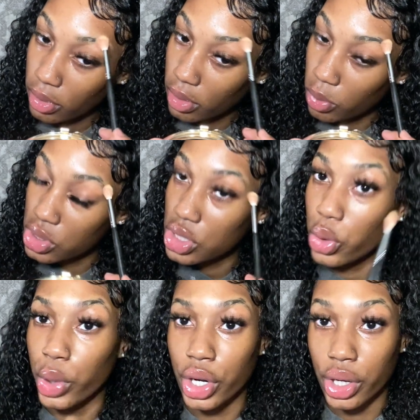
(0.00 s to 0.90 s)
what's the
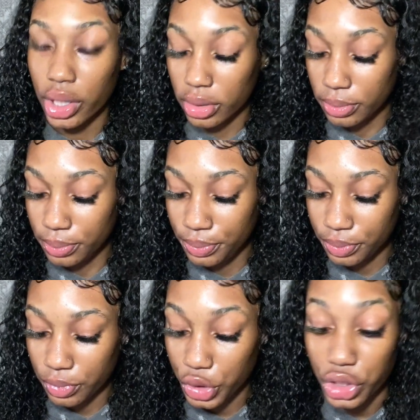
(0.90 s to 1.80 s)
word,
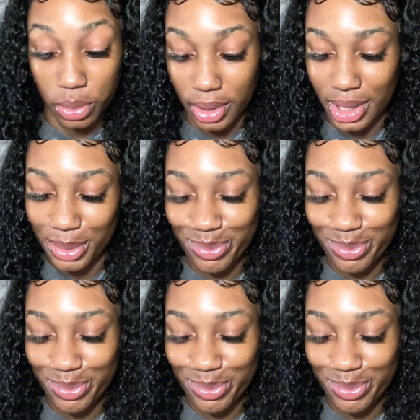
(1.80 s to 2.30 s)
dewy.